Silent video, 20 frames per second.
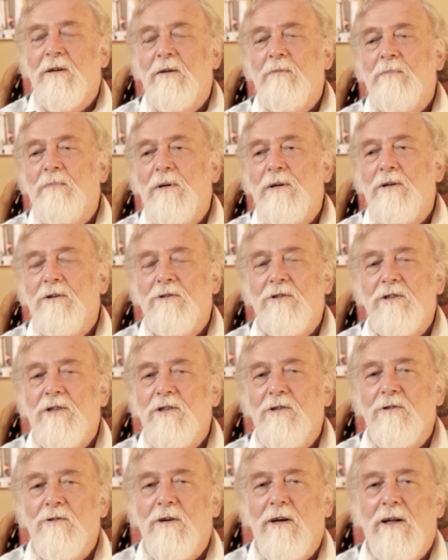appears
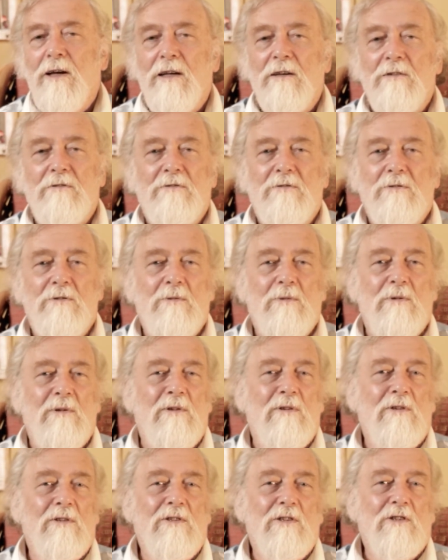in your life who
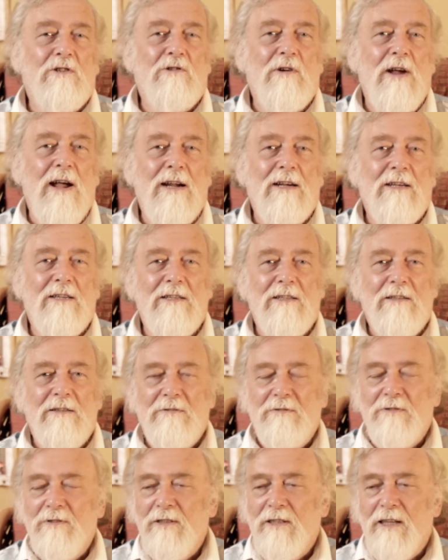looks
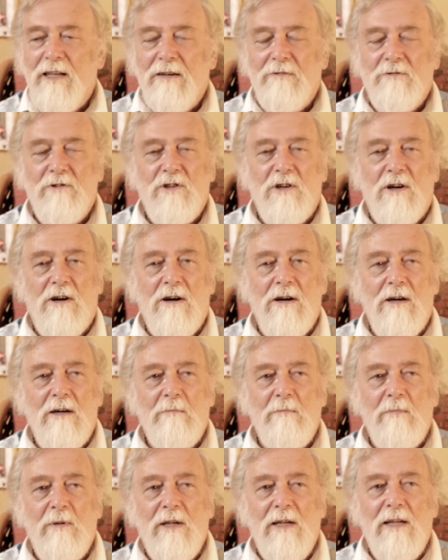attractive and they have
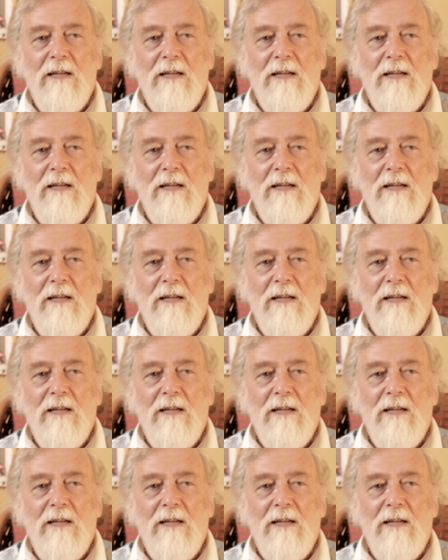charm.